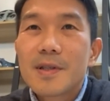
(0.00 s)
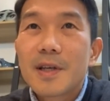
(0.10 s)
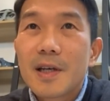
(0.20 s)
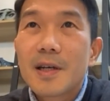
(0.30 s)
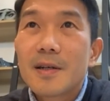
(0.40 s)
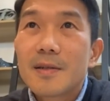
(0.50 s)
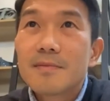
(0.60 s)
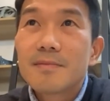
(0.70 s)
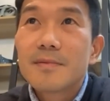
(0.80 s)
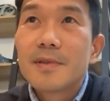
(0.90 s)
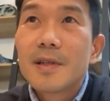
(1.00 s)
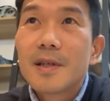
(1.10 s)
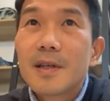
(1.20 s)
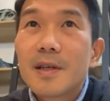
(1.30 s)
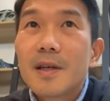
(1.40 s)
Yeah.
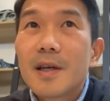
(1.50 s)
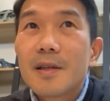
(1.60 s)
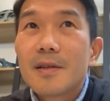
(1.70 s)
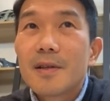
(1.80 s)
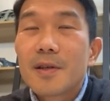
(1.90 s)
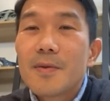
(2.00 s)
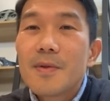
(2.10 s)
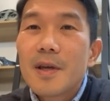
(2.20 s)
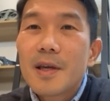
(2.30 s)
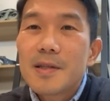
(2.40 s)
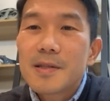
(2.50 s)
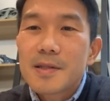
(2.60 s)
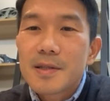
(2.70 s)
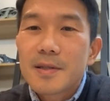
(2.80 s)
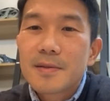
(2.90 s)
And the good thing
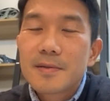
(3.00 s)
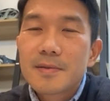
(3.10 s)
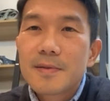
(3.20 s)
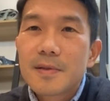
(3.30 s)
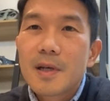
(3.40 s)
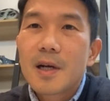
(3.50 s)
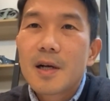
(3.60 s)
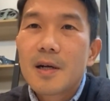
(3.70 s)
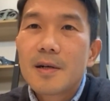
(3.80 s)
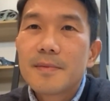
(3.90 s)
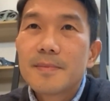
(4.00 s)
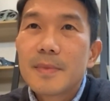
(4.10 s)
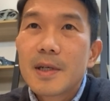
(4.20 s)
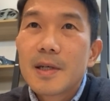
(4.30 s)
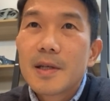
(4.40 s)
is, uh,
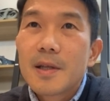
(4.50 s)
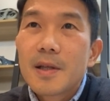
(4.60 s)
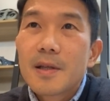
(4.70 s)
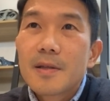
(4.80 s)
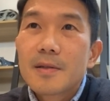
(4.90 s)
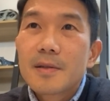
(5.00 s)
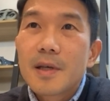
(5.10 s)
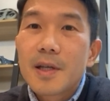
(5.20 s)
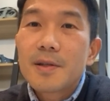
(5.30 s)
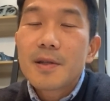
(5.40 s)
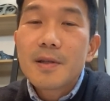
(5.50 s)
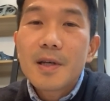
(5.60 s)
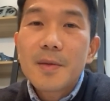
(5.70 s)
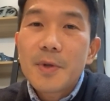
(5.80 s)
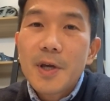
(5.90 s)
at that
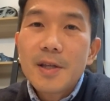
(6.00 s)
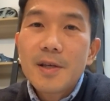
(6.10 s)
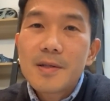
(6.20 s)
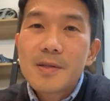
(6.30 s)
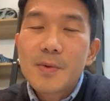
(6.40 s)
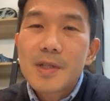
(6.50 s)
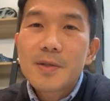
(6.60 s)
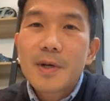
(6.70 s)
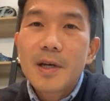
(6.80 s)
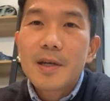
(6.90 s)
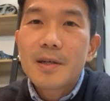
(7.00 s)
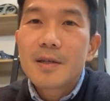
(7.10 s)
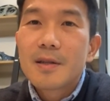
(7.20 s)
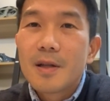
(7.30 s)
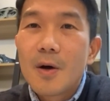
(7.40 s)
time, 10 years was quite a
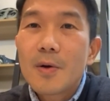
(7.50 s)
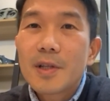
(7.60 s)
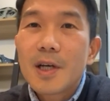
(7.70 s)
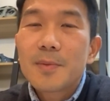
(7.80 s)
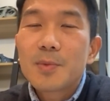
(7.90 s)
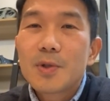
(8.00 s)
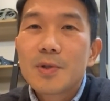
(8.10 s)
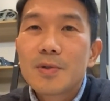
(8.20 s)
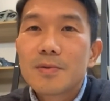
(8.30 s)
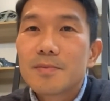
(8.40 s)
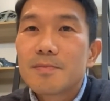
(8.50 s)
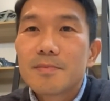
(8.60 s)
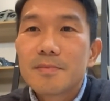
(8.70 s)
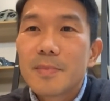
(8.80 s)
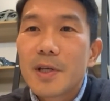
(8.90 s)
long time to
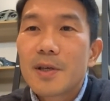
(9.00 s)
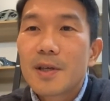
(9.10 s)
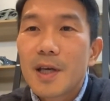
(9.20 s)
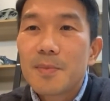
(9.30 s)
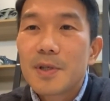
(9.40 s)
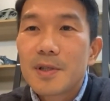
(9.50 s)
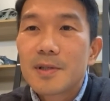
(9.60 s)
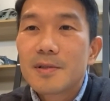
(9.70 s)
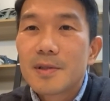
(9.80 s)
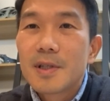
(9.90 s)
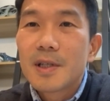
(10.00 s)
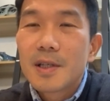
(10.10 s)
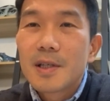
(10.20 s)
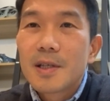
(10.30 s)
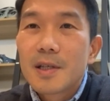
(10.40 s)
make a captain,
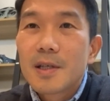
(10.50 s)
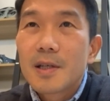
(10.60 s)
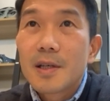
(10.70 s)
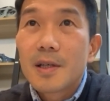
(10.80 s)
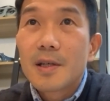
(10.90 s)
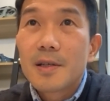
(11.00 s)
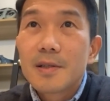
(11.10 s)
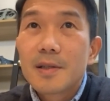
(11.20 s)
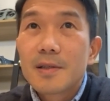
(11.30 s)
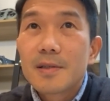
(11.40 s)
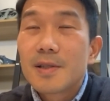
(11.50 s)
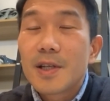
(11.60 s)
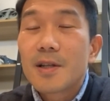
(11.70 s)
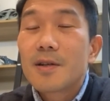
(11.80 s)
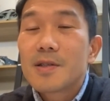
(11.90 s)
uh,
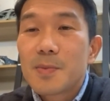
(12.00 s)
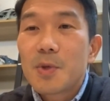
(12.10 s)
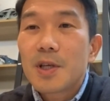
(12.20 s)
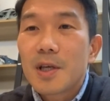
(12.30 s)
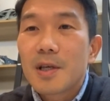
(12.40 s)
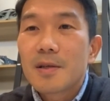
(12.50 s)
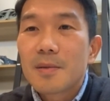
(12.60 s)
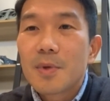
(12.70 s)
generally speaking.